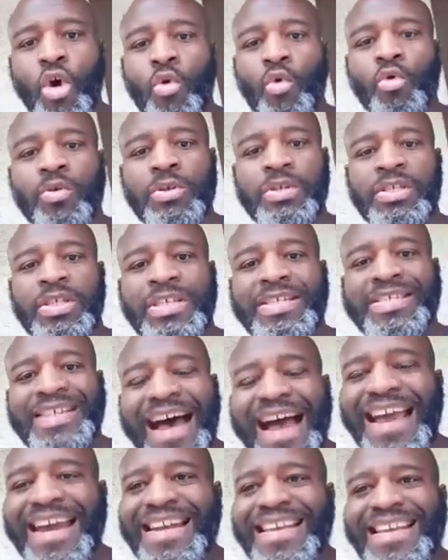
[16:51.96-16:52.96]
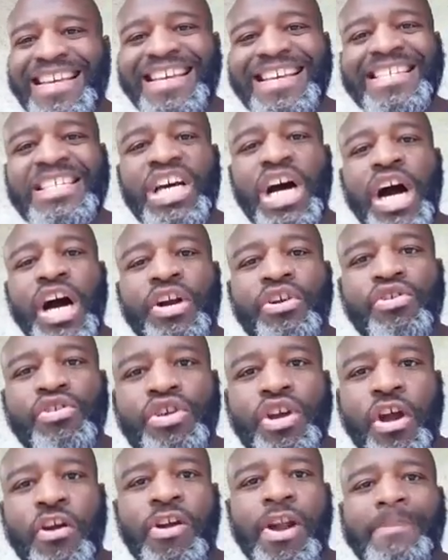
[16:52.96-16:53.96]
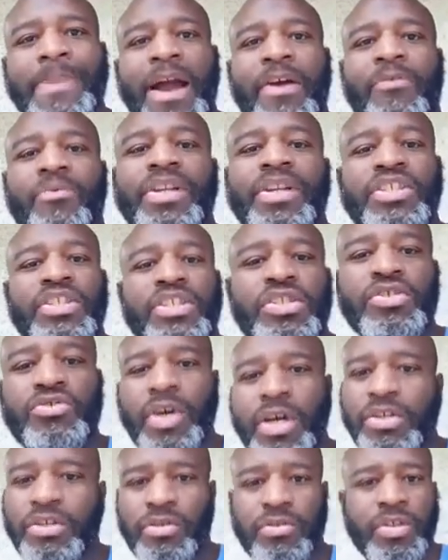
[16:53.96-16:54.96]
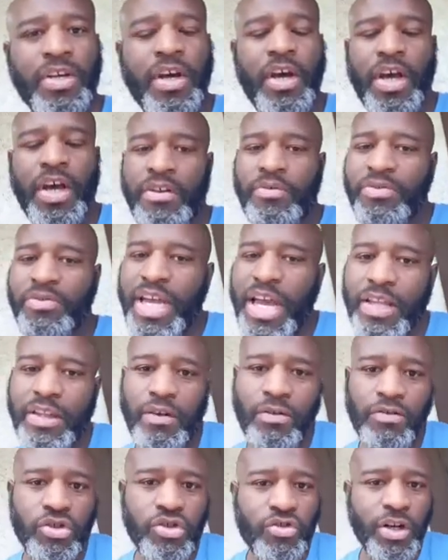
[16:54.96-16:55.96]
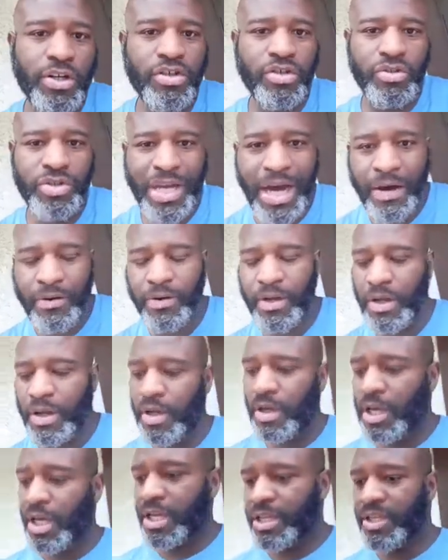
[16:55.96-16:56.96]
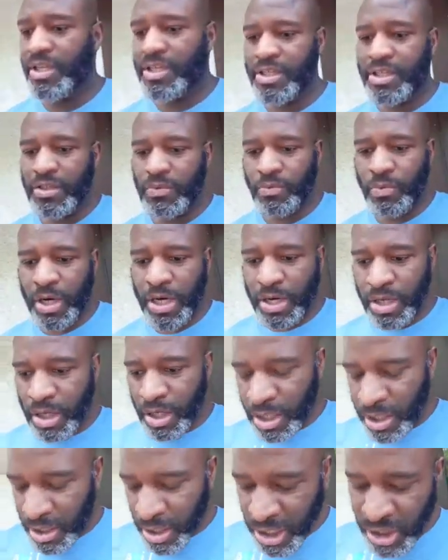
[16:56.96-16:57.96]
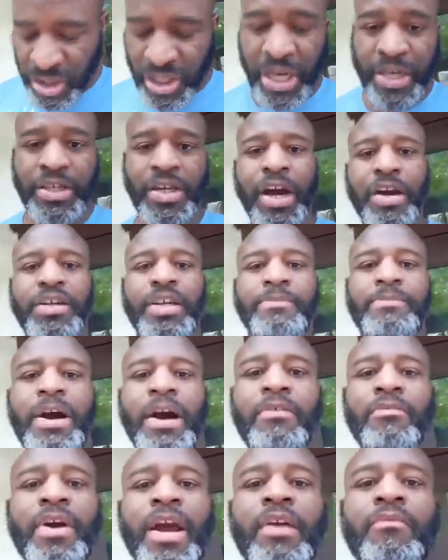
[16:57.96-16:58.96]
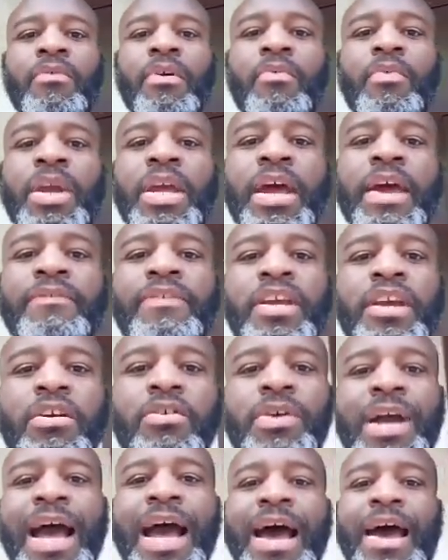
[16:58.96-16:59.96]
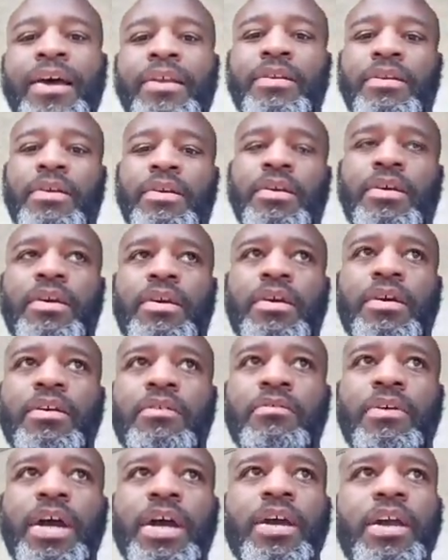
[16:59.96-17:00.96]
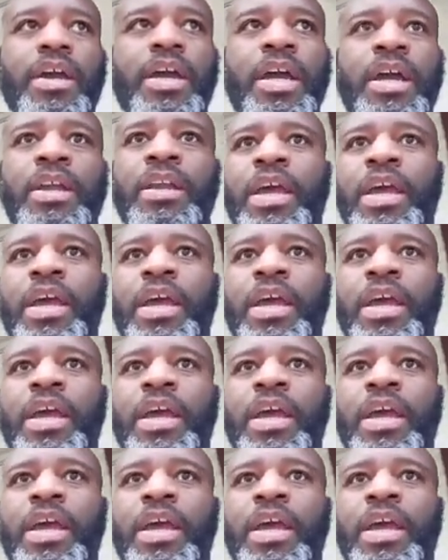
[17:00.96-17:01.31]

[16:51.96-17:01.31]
Society is undergirded by religious structures. You take those structures out, and this is what Nietzsche talked about, right? Where we have killed God, right? And